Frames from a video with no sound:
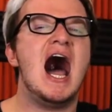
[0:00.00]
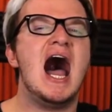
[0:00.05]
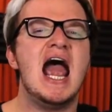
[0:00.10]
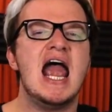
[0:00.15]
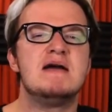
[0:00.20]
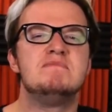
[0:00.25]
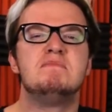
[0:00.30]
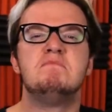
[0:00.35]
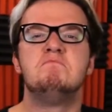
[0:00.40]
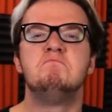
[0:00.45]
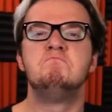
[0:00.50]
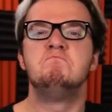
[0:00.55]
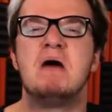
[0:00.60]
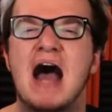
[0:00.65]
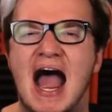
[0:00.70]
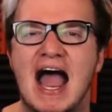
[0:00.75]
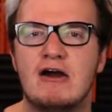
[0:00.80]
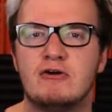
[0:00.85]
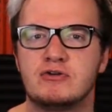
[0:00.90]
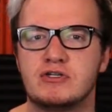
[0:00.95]
I am a
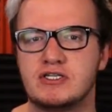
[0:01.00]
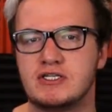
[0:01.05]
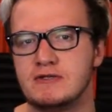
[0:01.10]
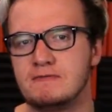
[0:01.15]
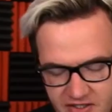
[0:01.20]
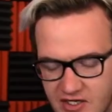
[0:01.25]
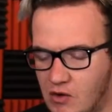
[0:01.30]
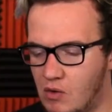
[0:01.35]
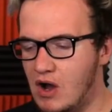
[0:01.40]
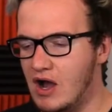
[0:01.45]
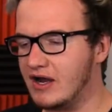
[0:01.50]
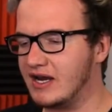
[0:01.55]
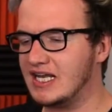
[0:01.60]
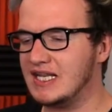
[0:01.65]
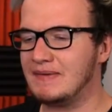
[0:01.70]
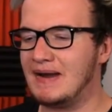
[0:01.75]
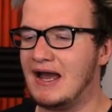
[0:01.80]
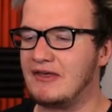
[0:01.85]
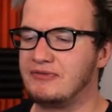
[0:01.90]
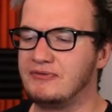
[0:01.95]
mouse. So you walk
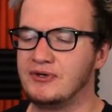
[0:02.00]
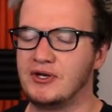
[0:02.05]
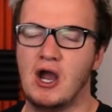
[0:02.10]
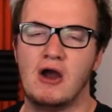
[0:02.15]
into the bathroom